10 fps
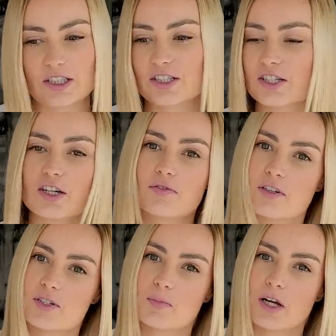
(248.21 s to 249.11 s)
this is our
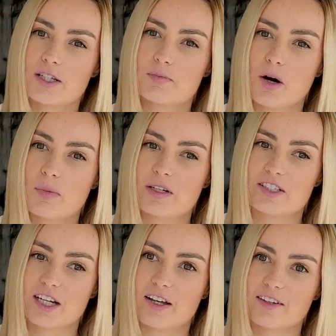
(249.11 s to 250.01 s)
first blind moment
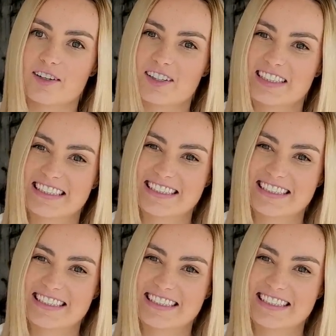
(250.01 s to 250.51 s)
together. So